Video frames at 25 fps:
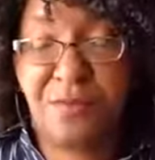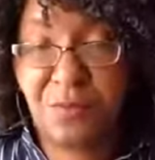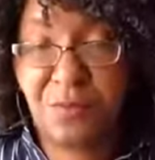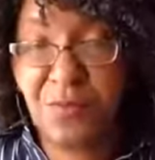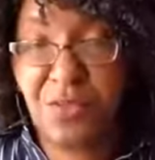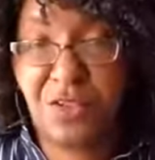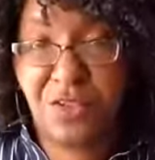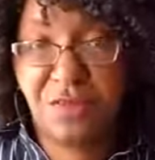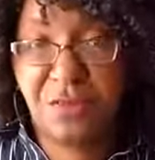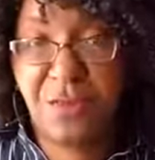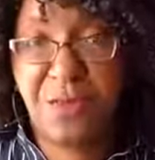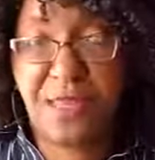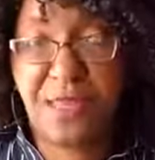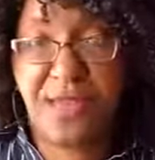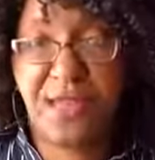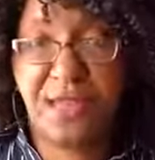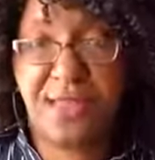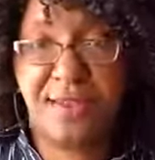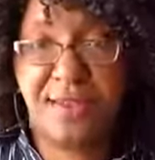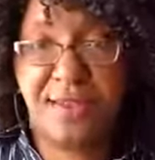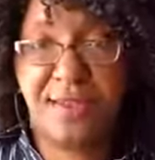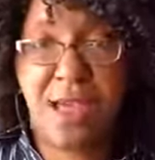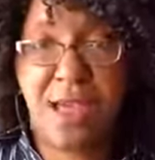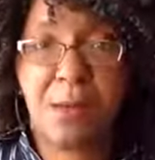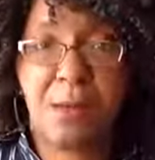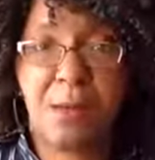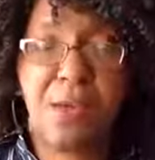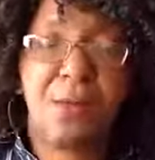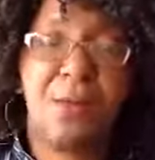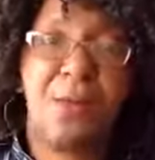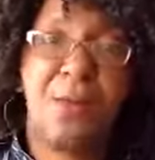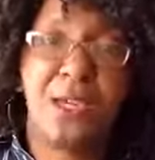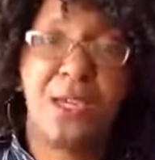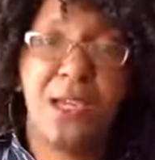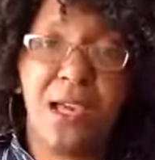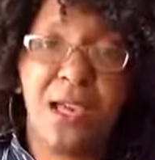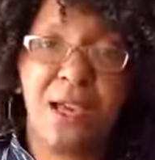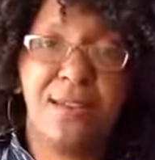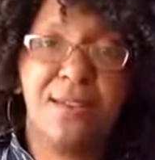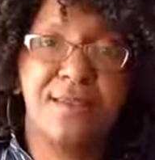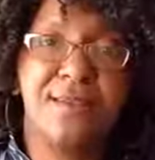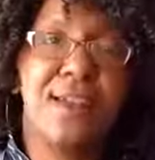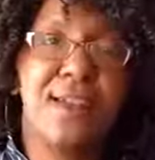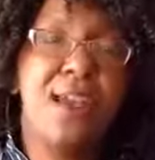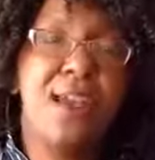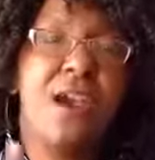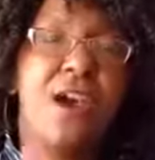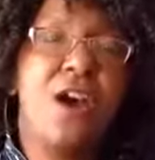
for speaking on this topic, because